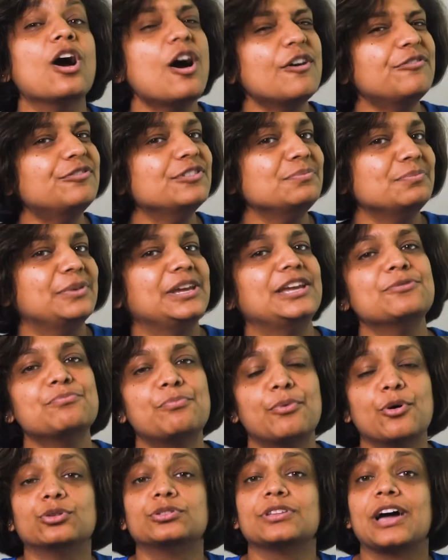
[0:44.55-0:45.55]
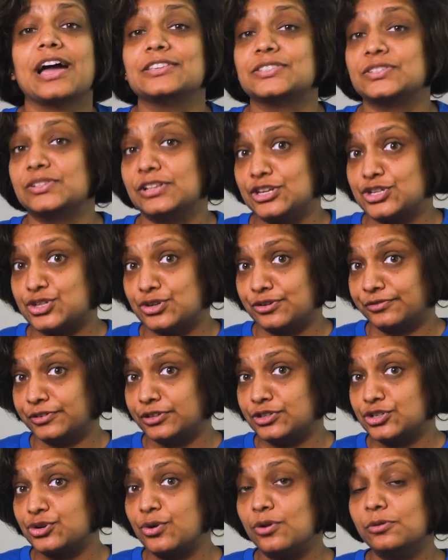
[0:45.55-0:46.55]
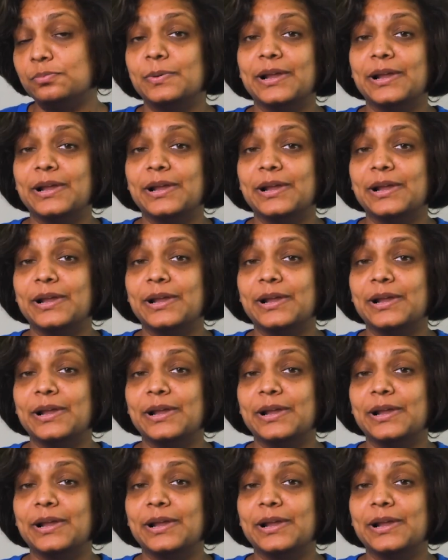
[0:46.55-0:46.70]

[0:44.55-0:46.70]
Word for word: often mean both isolation of control